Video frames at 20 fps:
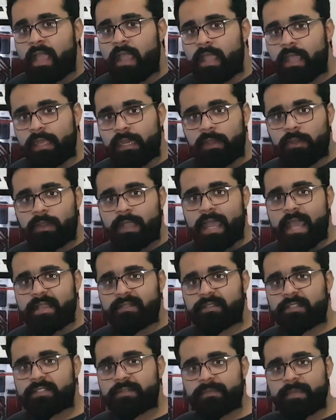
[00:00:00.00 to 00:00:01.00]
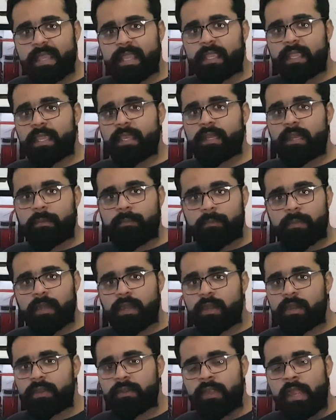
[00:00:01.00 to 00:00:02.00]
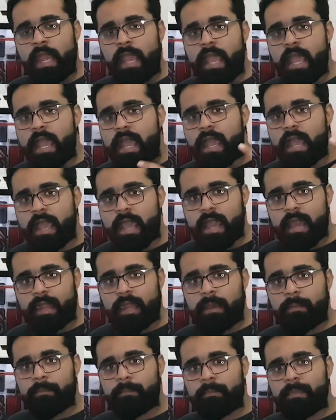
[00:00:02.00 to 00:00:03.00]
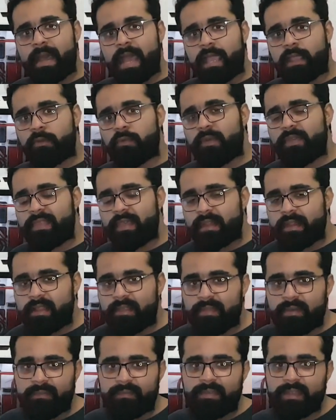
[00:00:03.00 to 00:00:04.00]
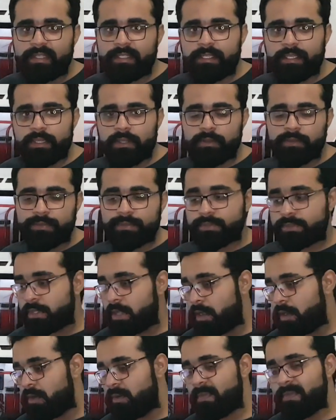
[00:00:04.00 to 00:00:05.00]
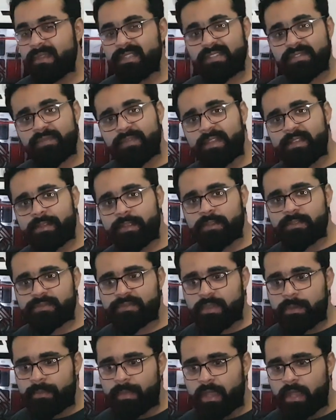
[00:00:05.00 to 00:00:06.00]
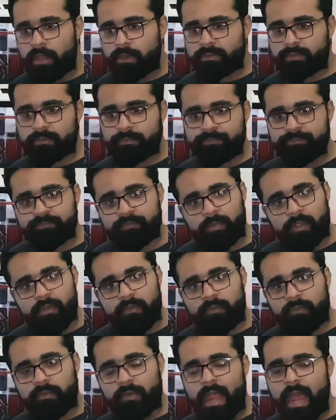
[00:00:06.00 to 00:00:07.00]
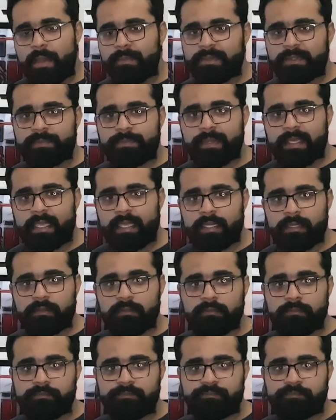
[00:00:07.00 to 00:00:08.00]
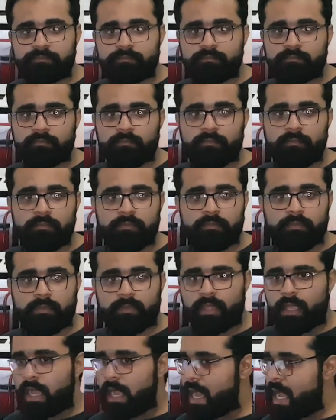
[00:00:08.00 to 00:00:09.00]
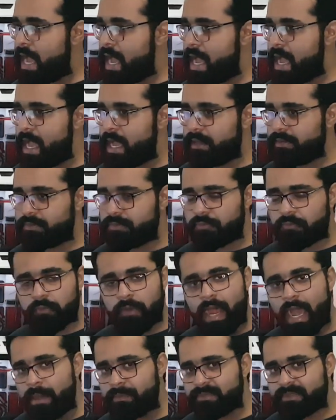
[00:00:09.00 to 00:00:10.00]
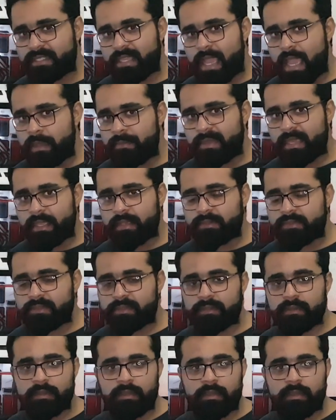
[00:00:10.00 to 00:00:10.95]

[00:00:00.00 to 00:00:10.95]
Hello guys, it's me again, Ammar, and I'm back with another video. So this video is about RAM speed and RAM timings